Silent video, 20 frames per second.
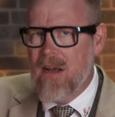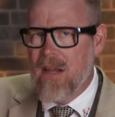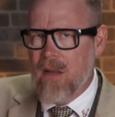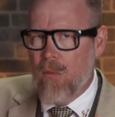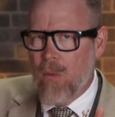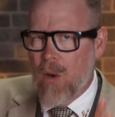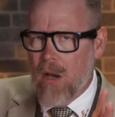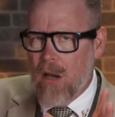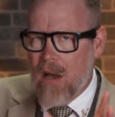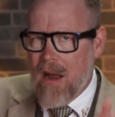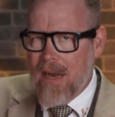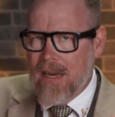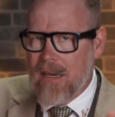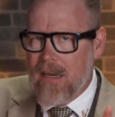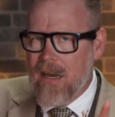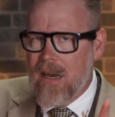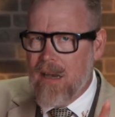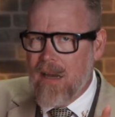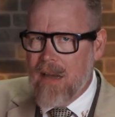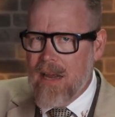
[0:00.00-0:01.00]
that will
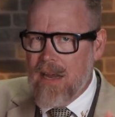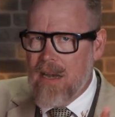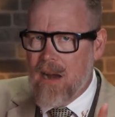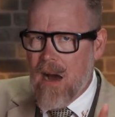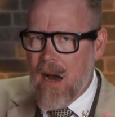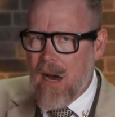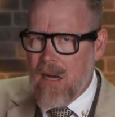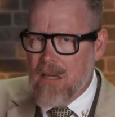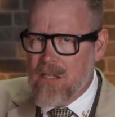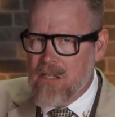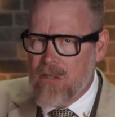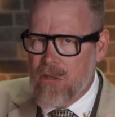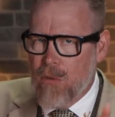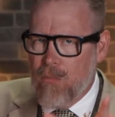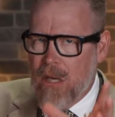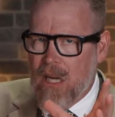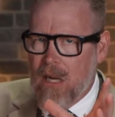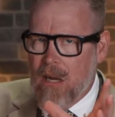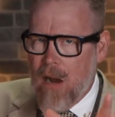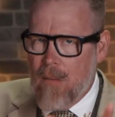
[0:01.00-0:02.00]
likely lead us to
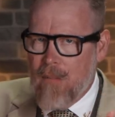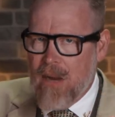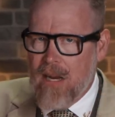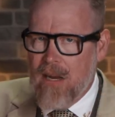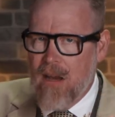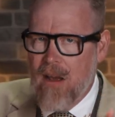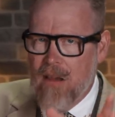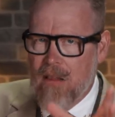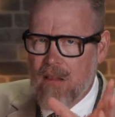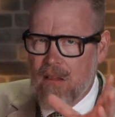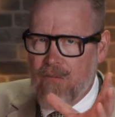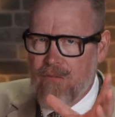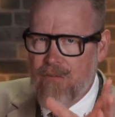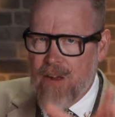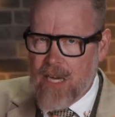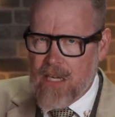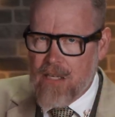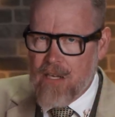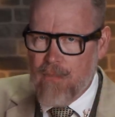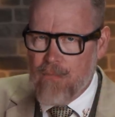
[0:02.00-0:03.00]
becoming the
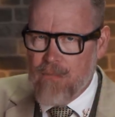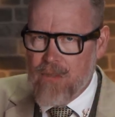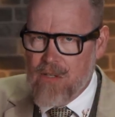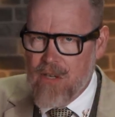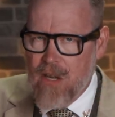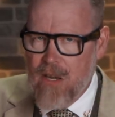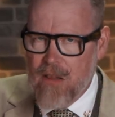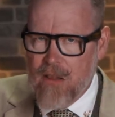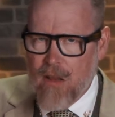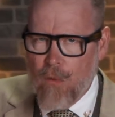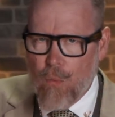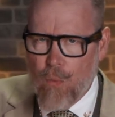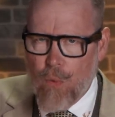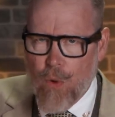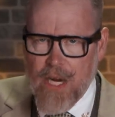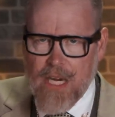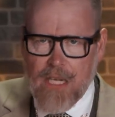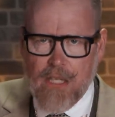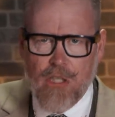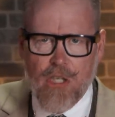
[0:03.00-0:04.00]
victims that
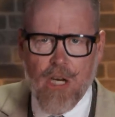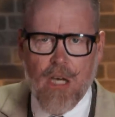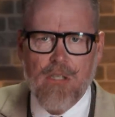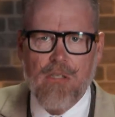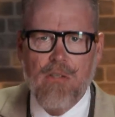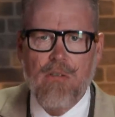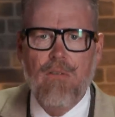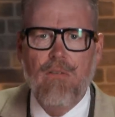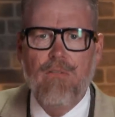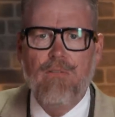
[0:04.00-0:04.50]
we just